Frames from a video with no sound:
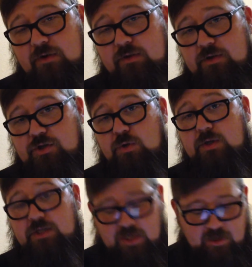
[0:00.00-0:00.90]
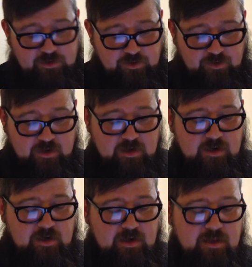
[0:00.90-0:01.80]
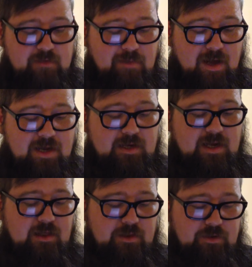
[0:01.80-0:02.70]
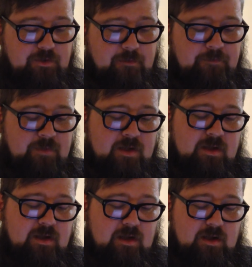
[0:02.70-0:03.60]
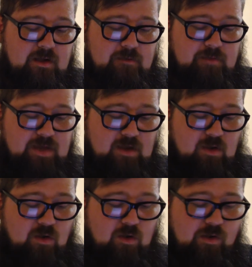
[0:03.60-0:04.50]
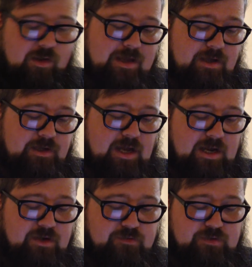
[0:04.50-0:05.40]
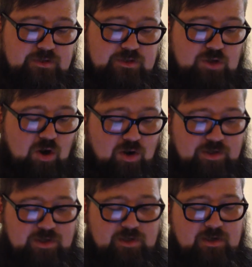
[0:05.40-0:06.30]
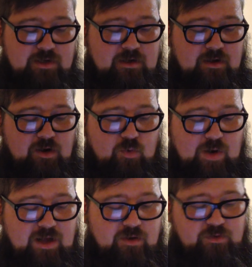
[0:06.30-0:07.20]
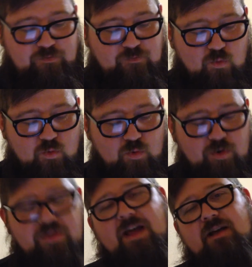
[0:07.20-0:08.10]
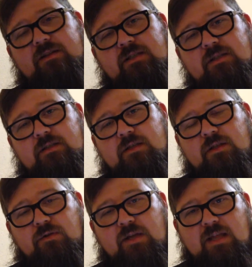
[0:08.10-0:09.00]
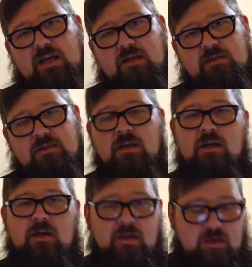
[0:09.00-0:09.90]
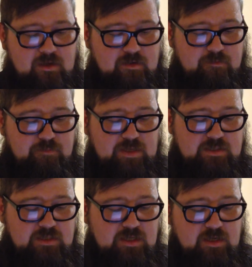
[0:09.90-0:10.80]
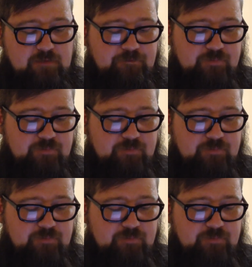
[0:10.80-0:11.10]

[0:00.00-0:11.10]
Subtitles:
the Jewish calendar, and the Mayan calendar. They all kind of start around 4,000 to 3,000 BCE.